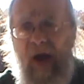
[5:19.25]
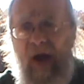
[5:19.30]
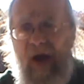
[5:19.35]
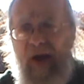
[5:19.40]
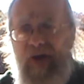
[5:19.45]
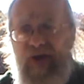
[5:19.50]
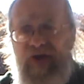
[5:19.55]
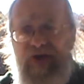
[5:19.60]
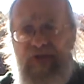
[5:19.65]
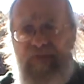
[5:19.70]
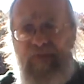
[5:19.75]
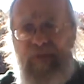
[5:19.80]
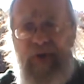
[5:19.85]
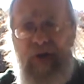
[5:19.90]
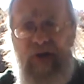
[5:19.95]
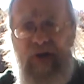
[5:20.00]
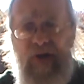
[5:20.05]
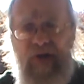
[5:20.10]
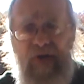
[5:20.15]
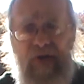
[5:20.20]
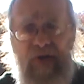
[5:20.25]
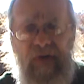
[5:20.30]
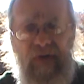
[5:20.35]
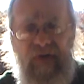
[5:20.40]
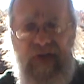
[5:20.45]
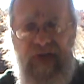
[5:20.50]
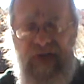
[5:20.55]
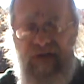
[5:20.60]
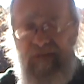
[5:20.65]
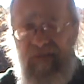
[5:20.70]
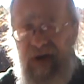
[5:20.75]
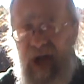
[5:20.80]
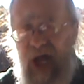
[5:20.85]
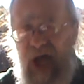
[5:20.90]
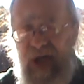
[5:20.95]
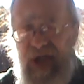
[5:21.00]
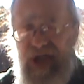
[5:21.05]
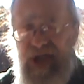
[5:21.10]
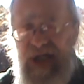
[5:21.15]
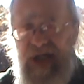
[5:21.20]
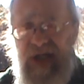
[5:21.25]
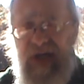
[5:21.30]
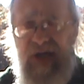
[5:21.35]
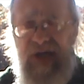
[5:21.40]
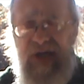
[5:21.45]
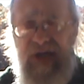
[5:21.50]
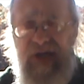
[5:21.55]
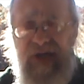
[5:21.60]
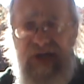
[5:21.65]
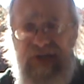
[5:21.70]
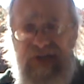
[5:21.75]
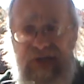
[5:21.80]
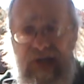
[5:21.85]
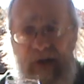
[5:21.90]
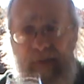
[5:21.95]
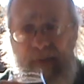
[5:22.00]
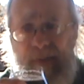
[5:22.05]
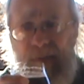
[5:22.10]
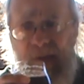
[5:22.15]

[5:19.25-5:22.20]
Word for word: there's some prunes, some black cherries, um,